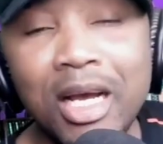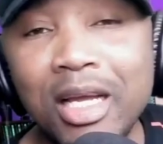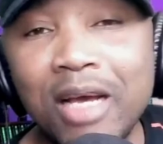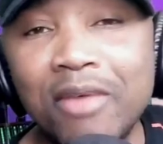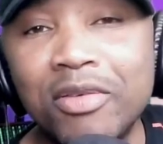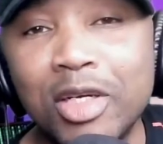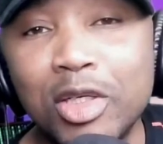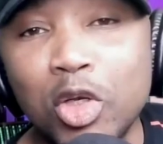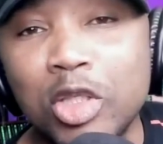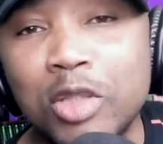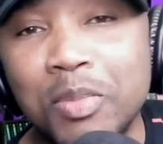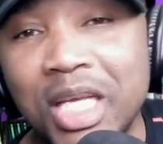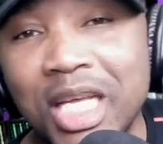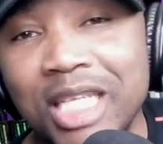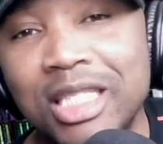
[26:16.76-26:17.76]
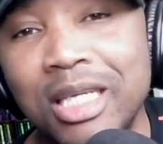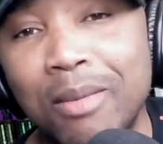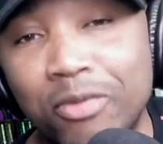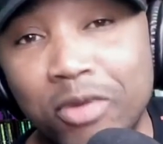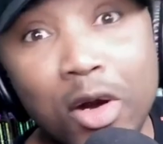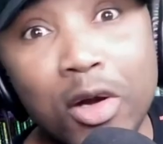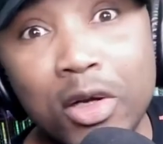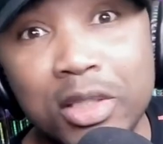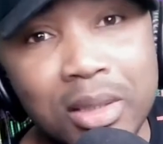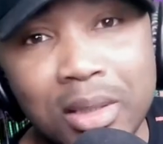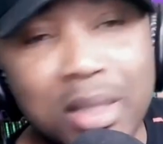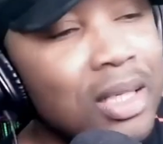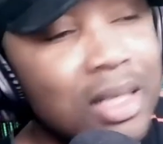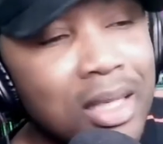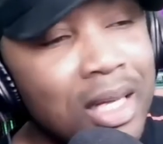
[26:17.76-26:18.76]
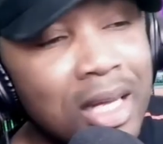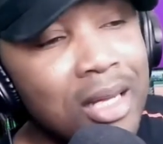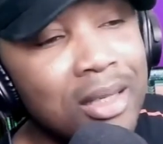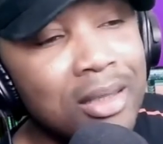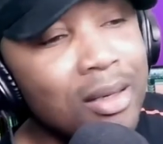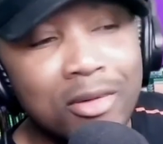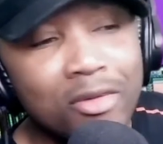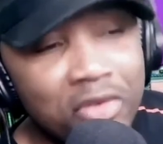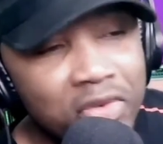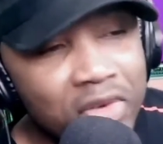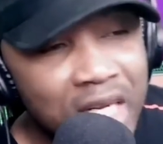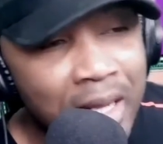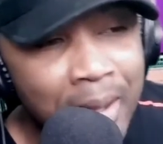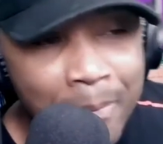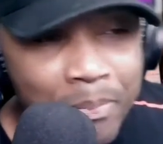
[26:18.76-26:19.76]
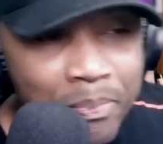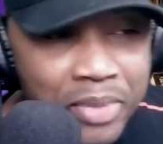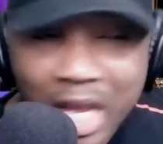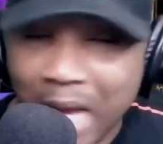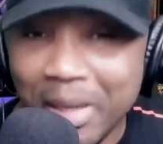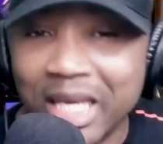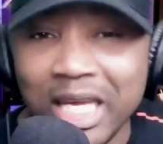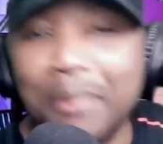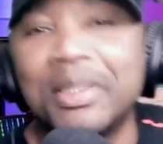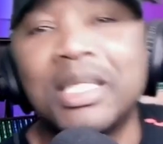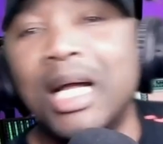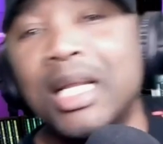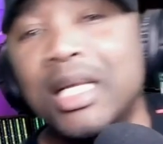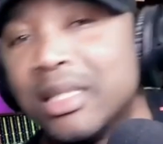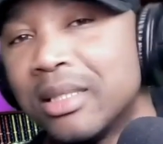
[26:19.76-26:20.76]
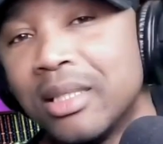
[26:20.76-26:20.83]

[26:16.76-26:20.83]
I forgot to trust me, cash app first. Nothing for free. I'm a capitalist.